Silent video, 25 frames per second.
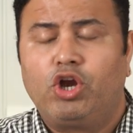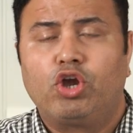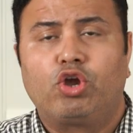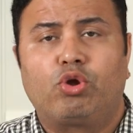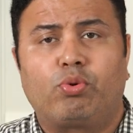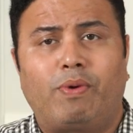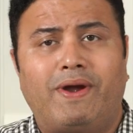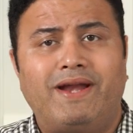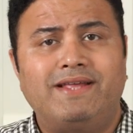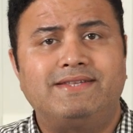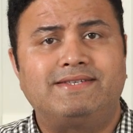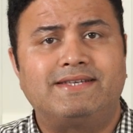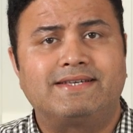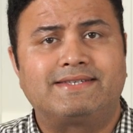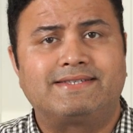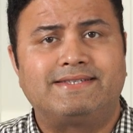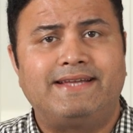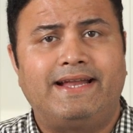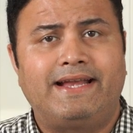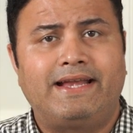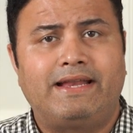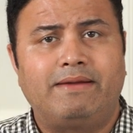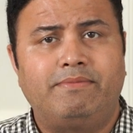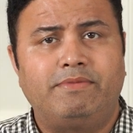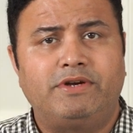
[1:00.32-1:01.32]
26
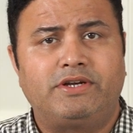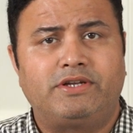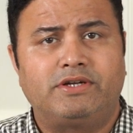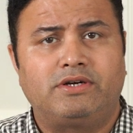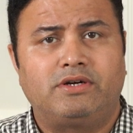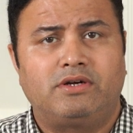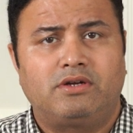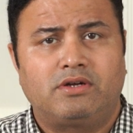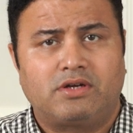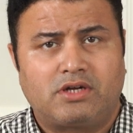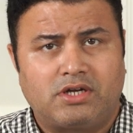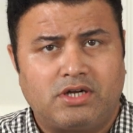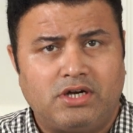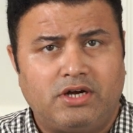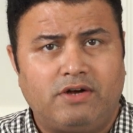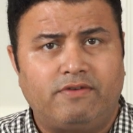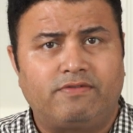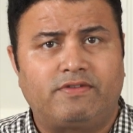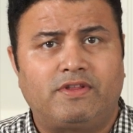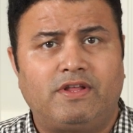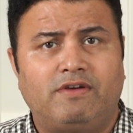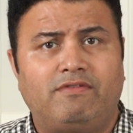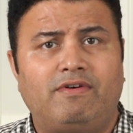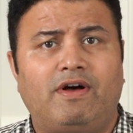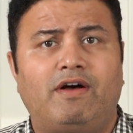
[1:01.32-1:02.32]
cm
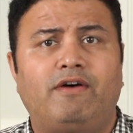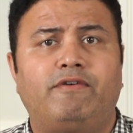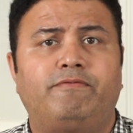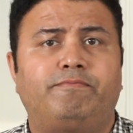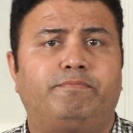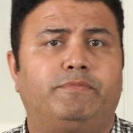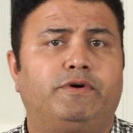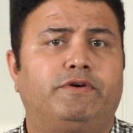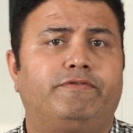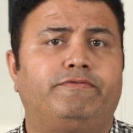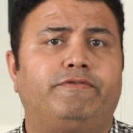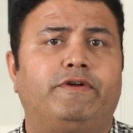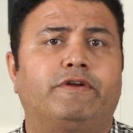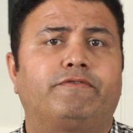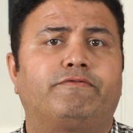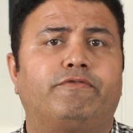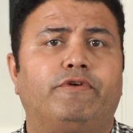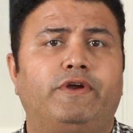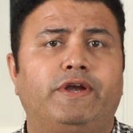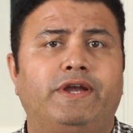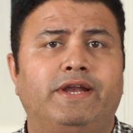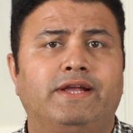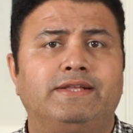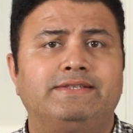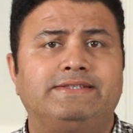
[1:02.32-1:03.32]
curved tawa, perfect for
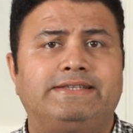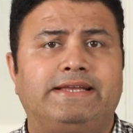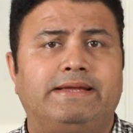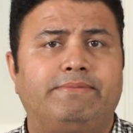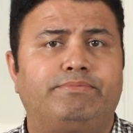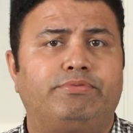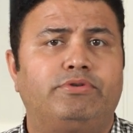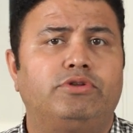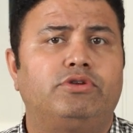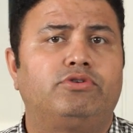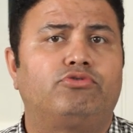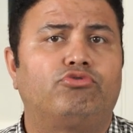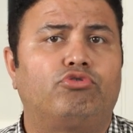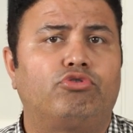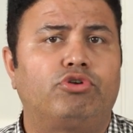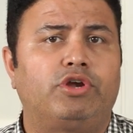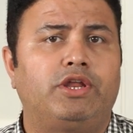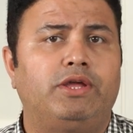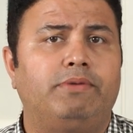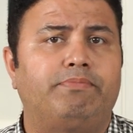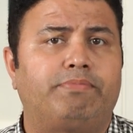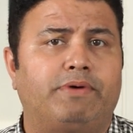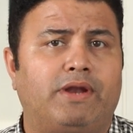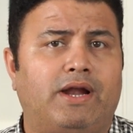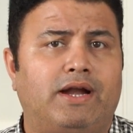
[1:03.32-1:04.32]
Indian staple,
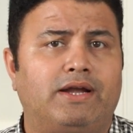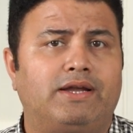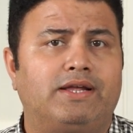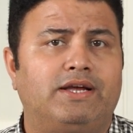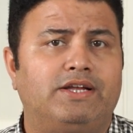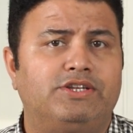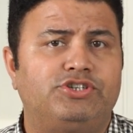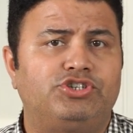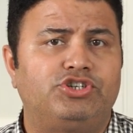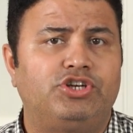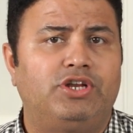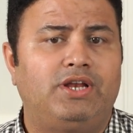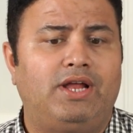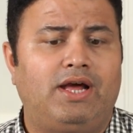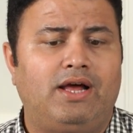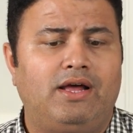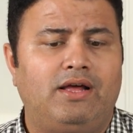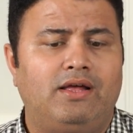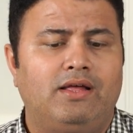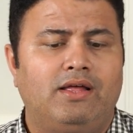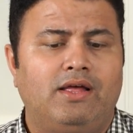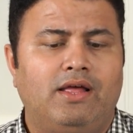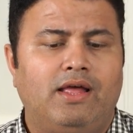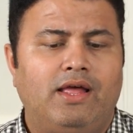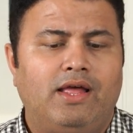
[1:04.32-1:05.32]
roti, paratha,
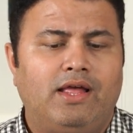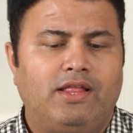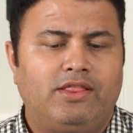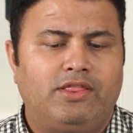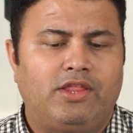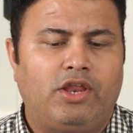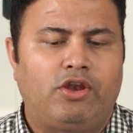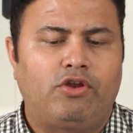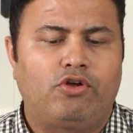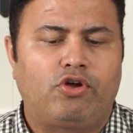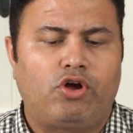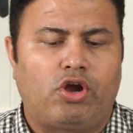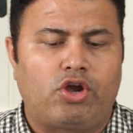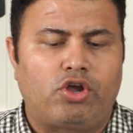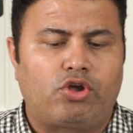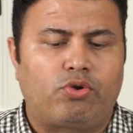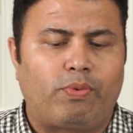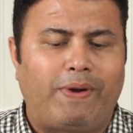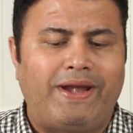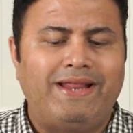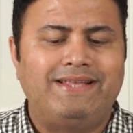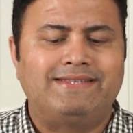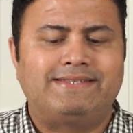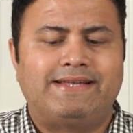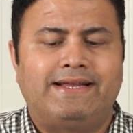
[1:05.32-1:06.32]
chila. Then you got
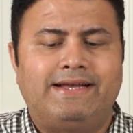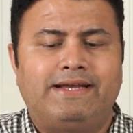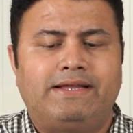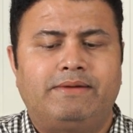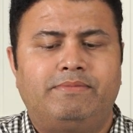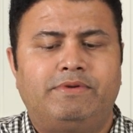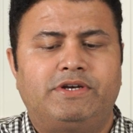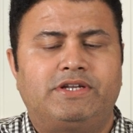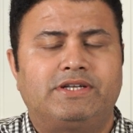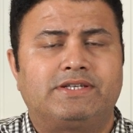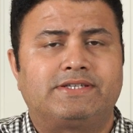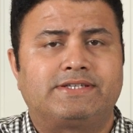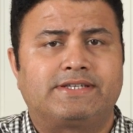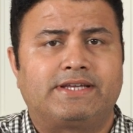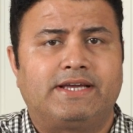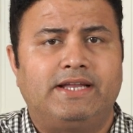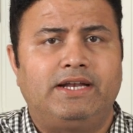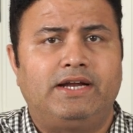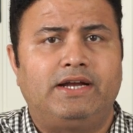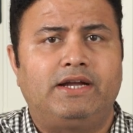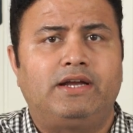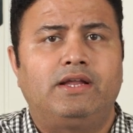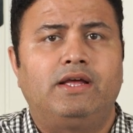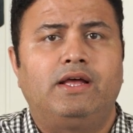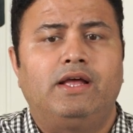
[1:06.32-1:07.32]
20 cm
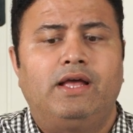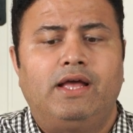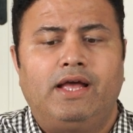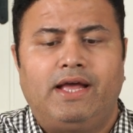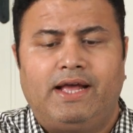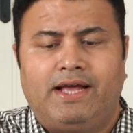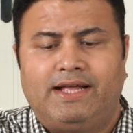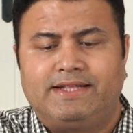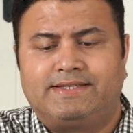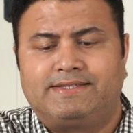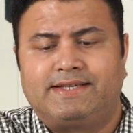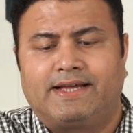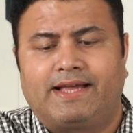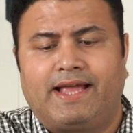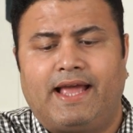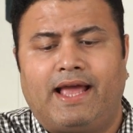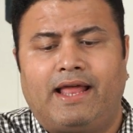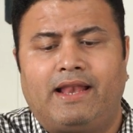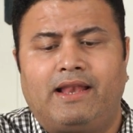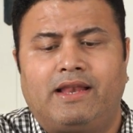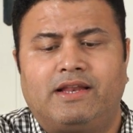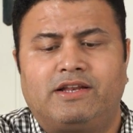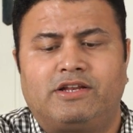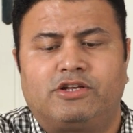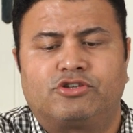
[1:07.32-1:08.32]
skillet. It's
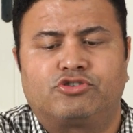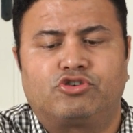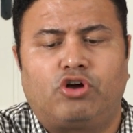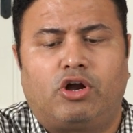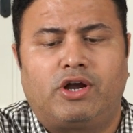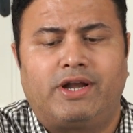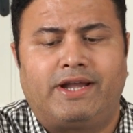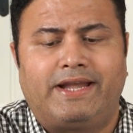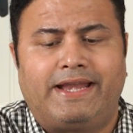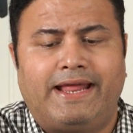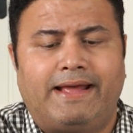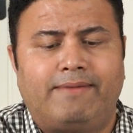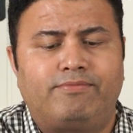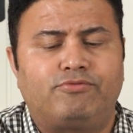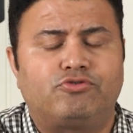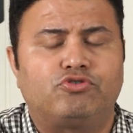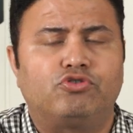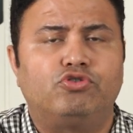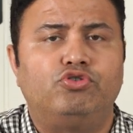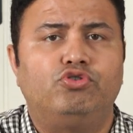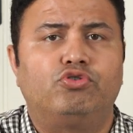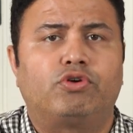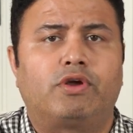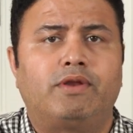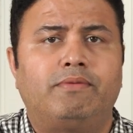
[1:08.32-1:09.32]
again just got depth so
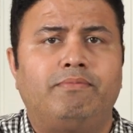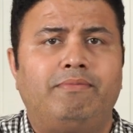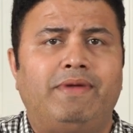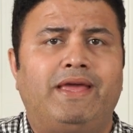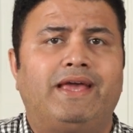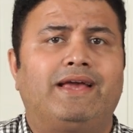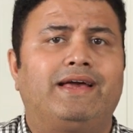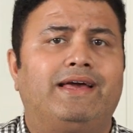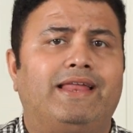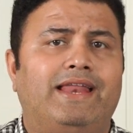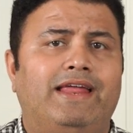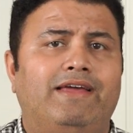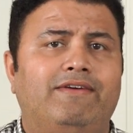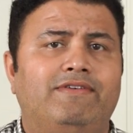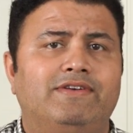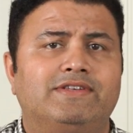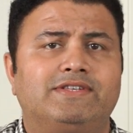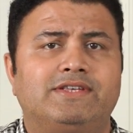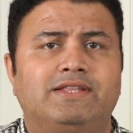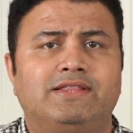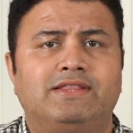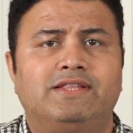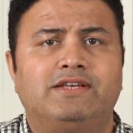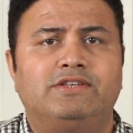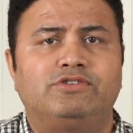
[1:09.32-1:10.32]
you can make gravies
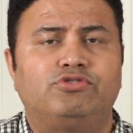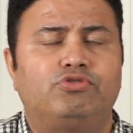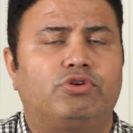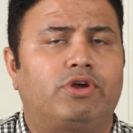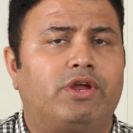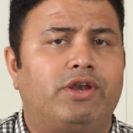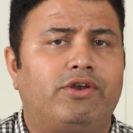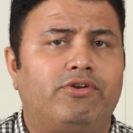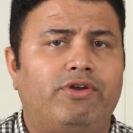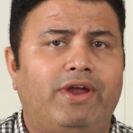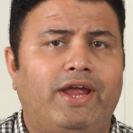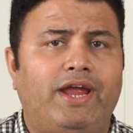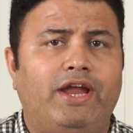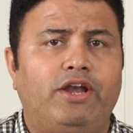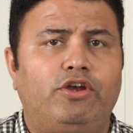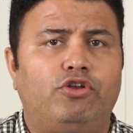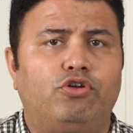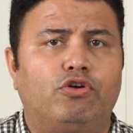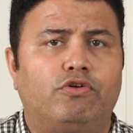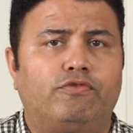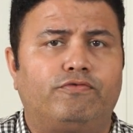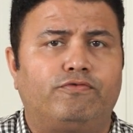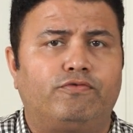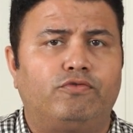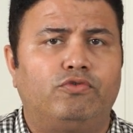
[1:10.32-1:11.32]
in this, you can reheat
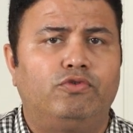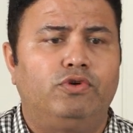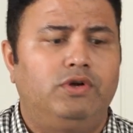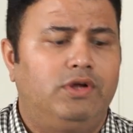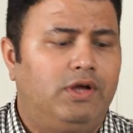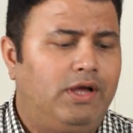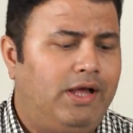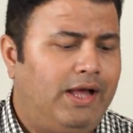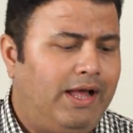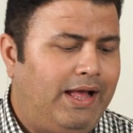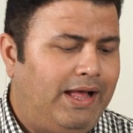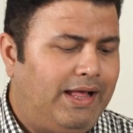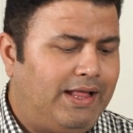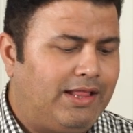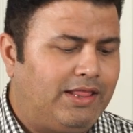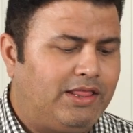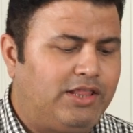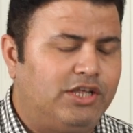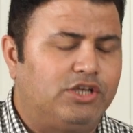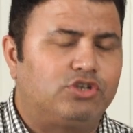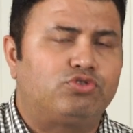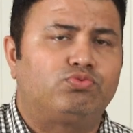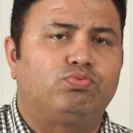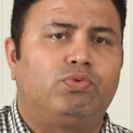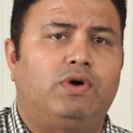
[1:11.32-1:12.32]
your food. This